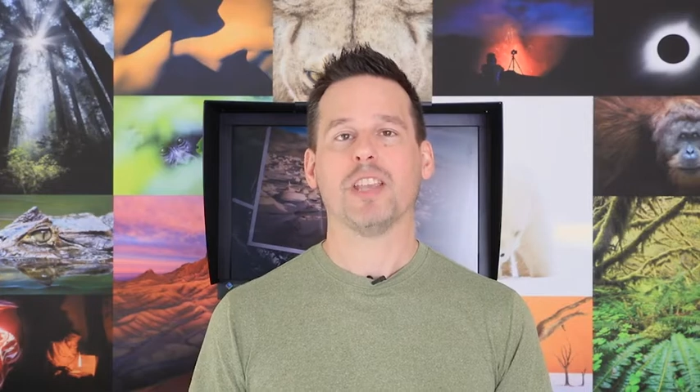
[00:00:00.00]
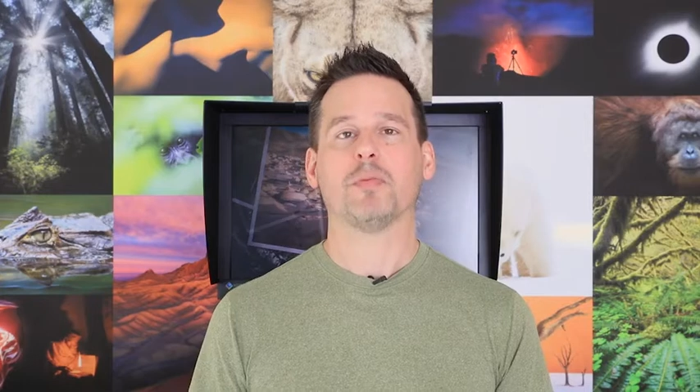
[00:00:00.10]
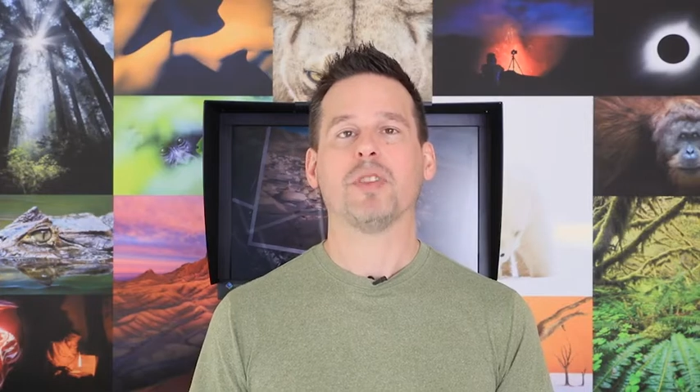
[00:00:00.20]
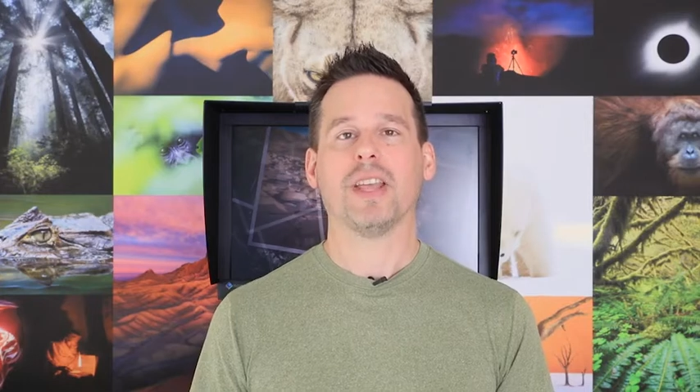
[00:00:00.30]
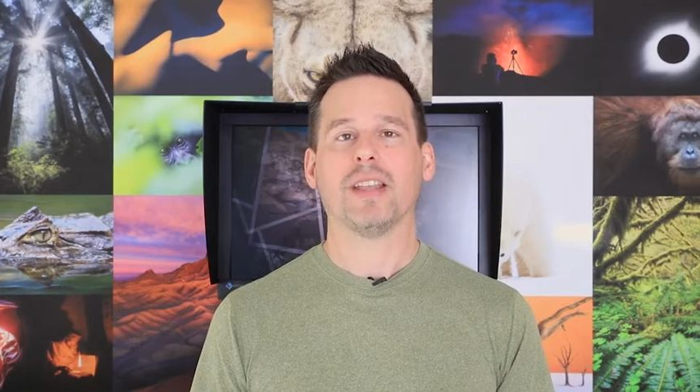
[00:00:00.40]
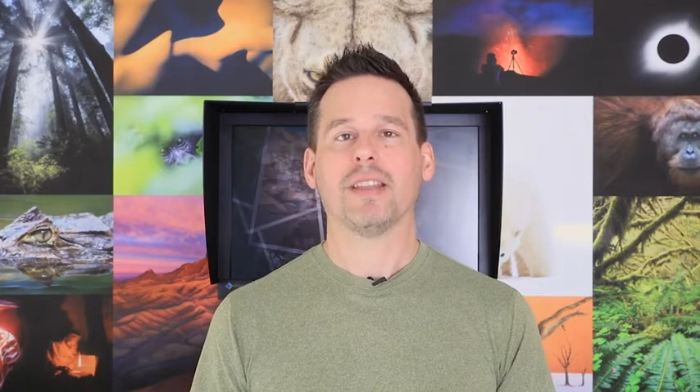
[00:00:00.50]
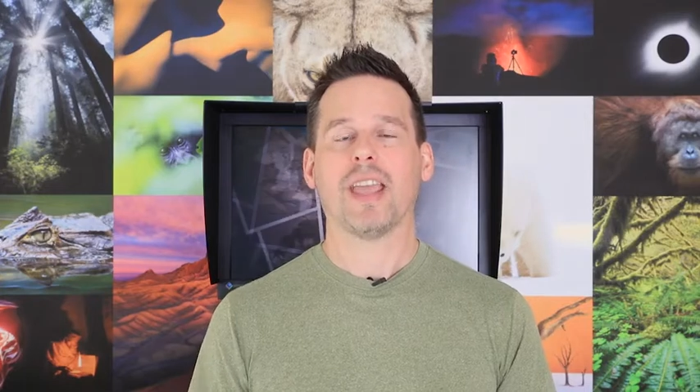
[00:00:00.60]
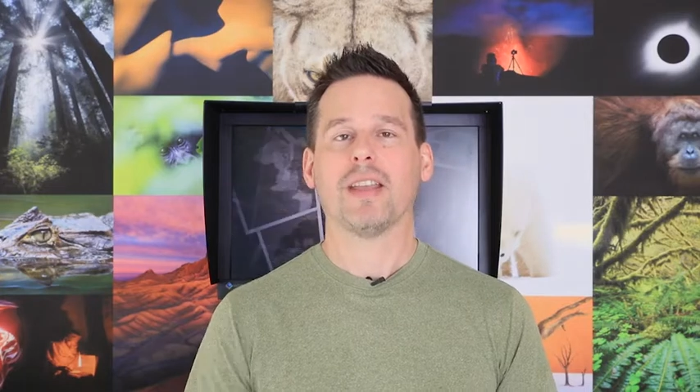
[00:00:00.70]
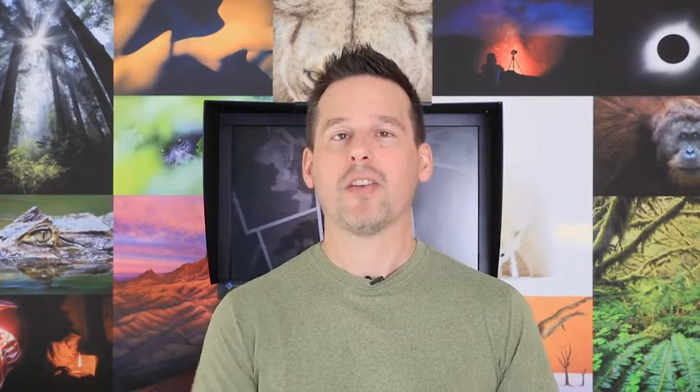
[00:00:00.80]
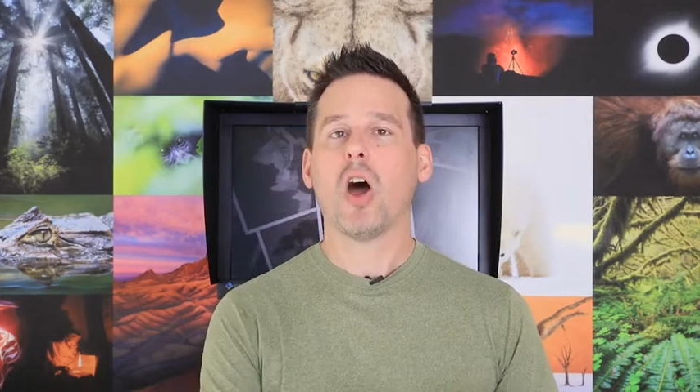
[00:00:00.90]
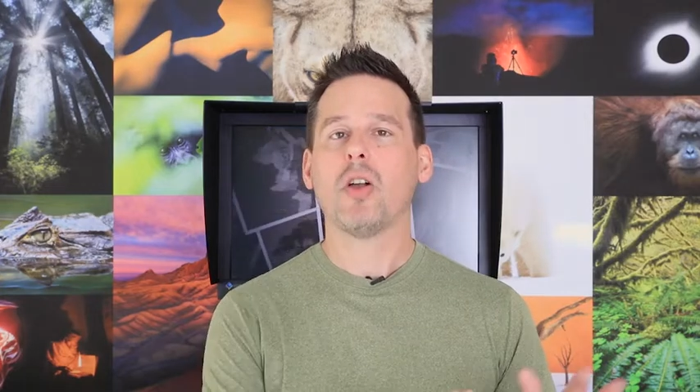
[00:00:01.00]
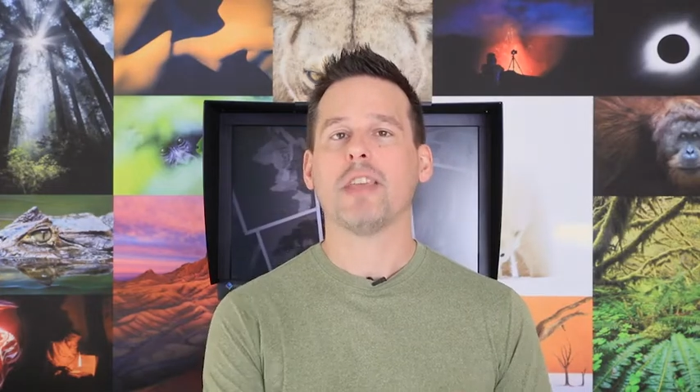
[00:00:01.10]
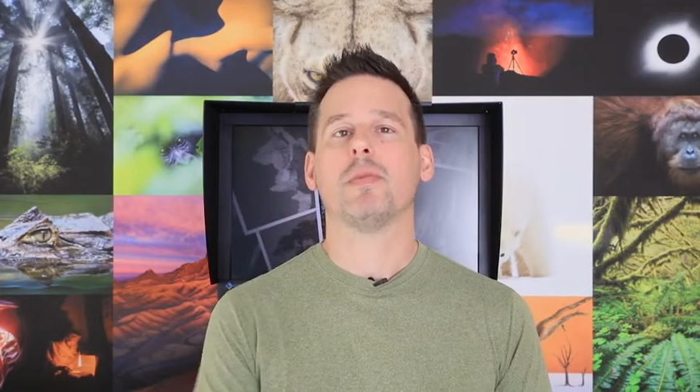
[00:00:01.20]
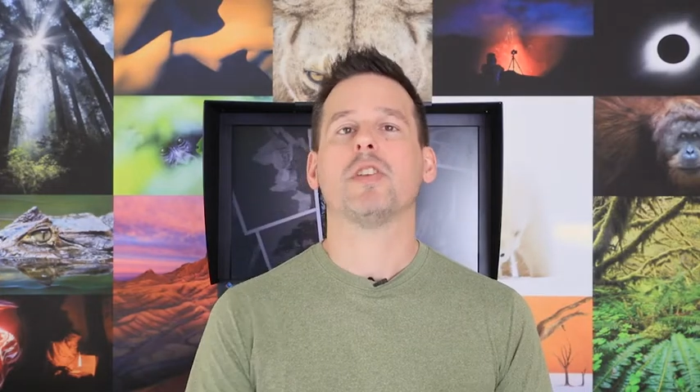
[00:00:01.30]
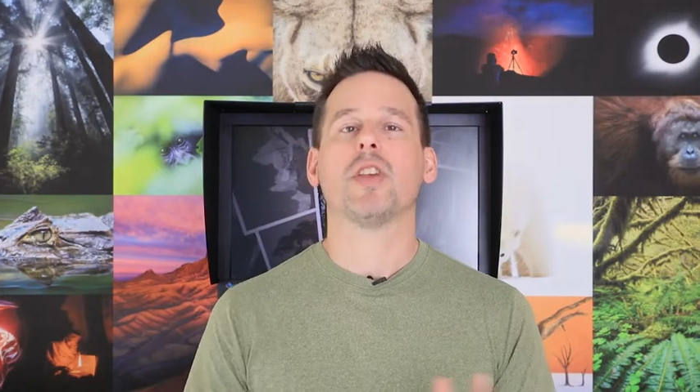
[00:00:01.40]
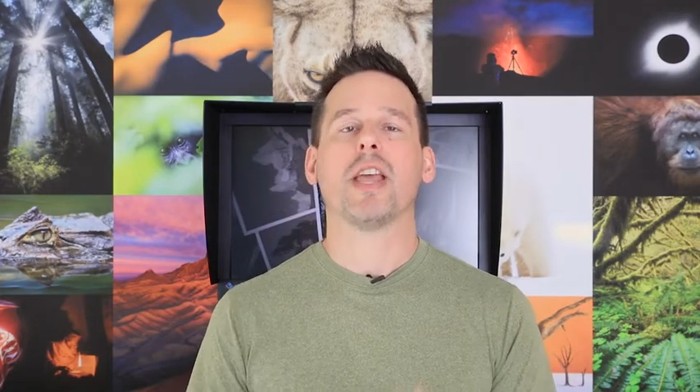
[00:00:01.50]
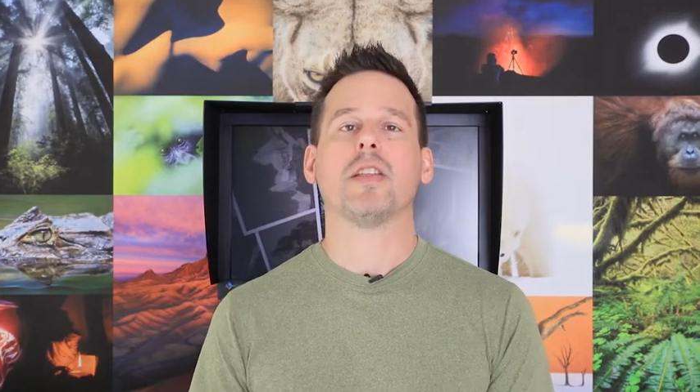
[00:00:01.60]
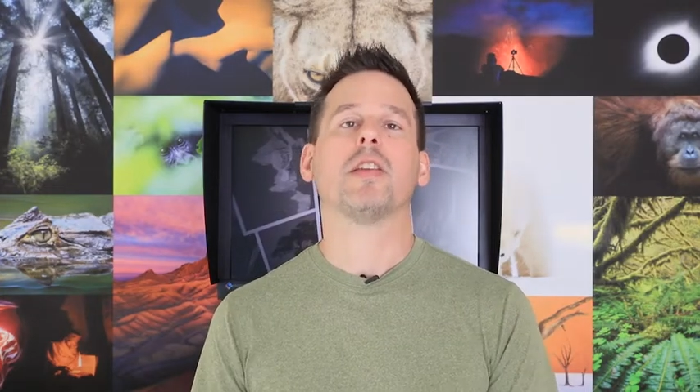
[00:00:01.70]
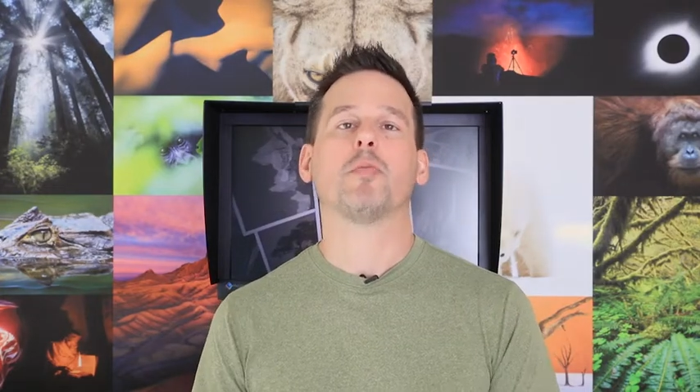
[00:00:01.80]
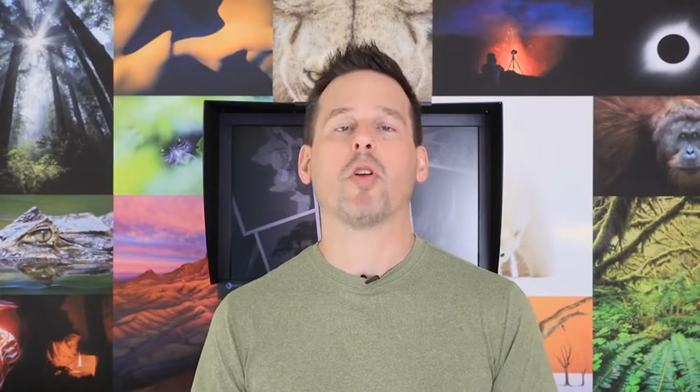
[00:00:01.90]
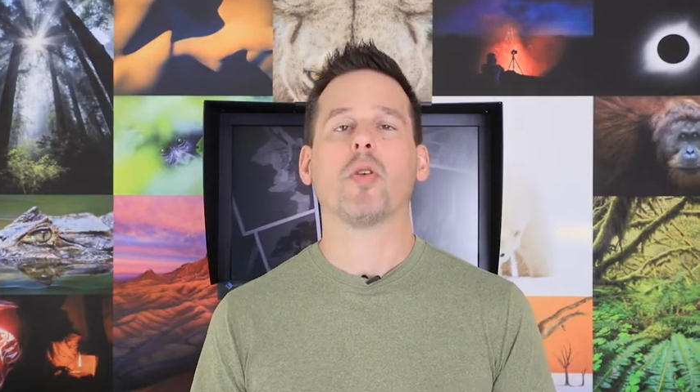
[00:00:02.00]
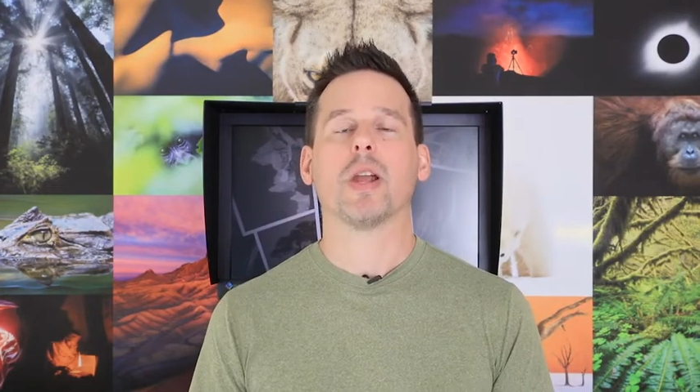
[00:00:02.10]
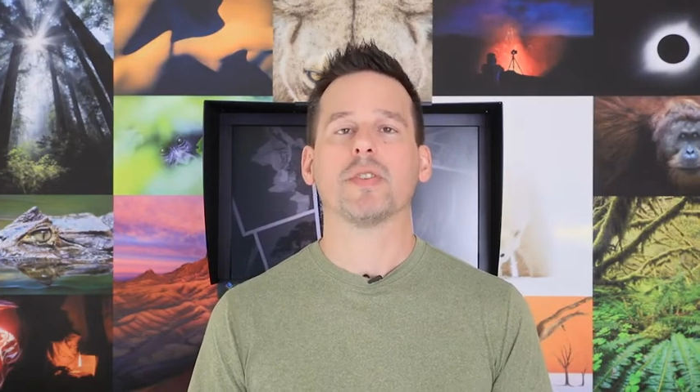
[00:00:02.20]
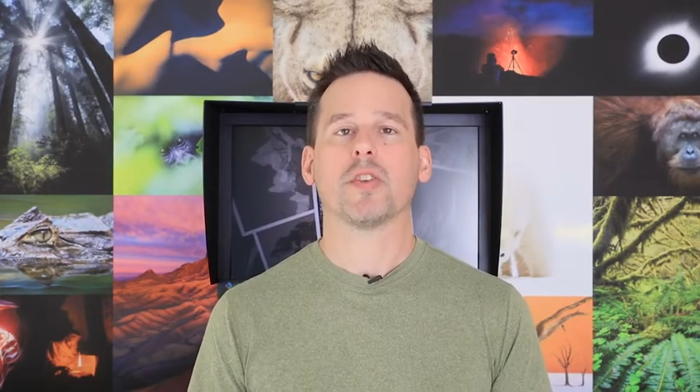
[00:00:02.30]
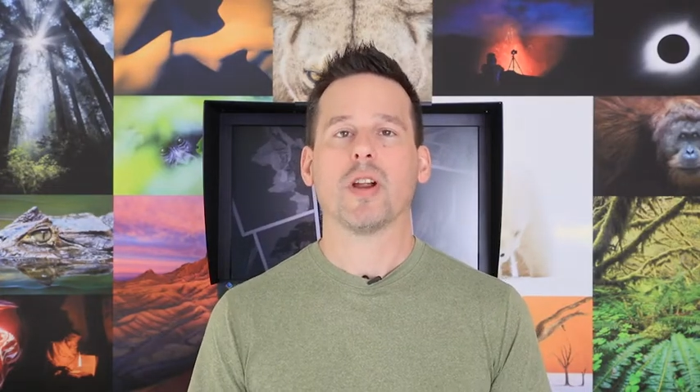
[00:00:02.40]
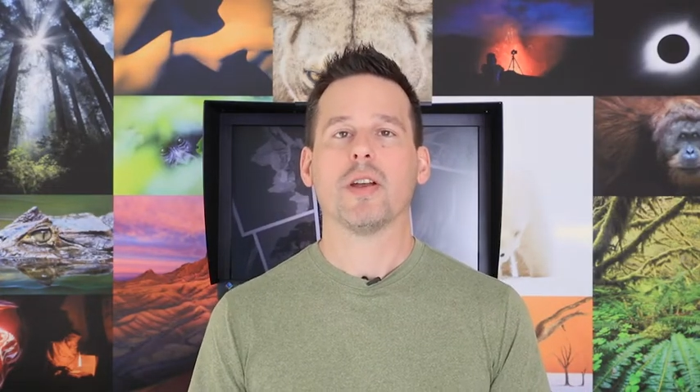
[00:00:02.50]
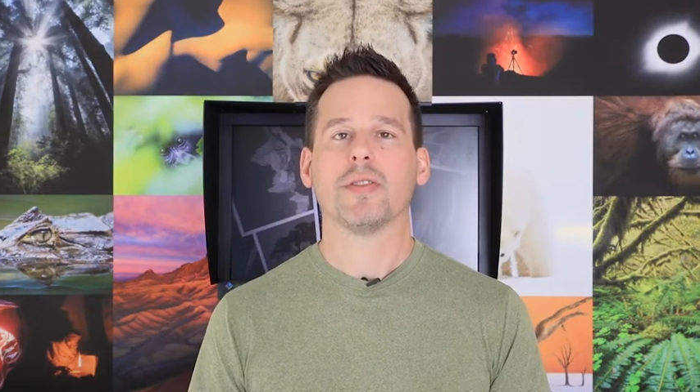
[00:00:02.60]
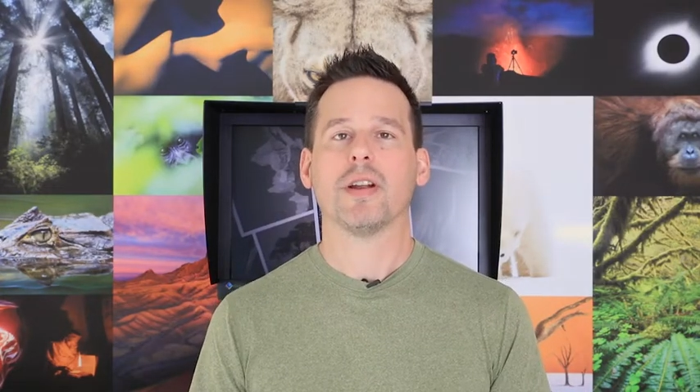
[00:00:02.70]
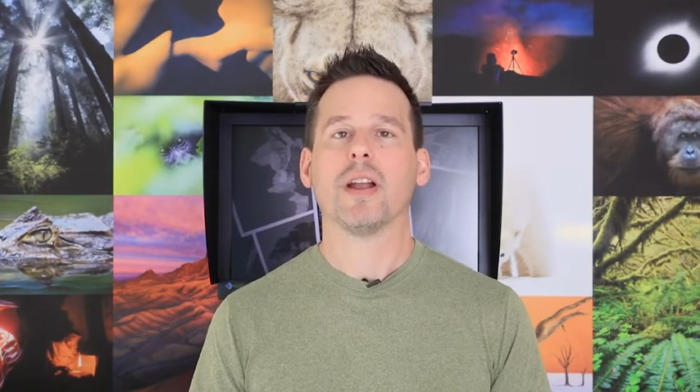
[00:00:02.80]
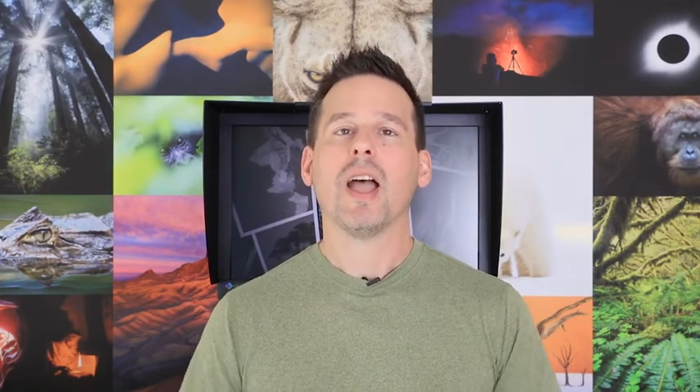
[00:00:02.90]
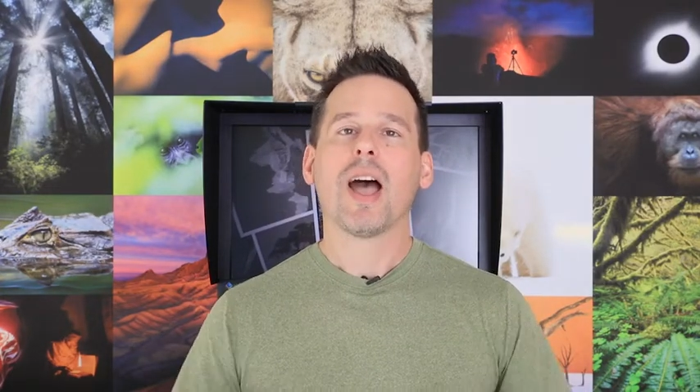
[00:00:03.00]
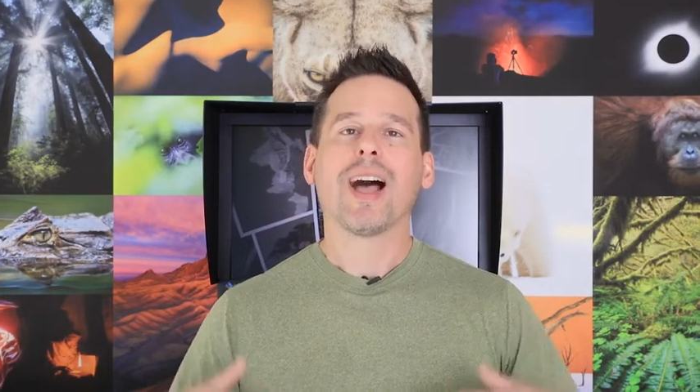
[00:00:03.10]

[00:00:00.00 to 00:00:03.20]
Ian Plant, and all image editing programs that are out there